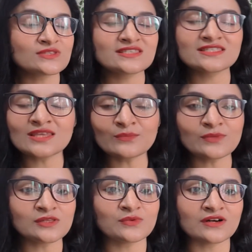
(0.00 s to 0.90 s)
use
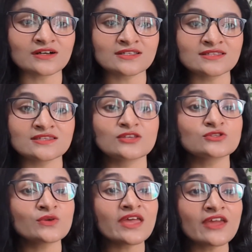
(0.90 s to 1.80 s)
simple words
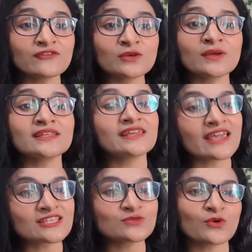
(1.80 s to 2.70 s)
so everyone
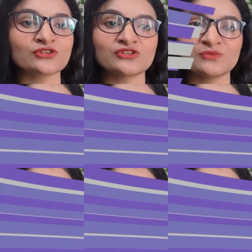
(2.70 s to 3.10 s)
gets what you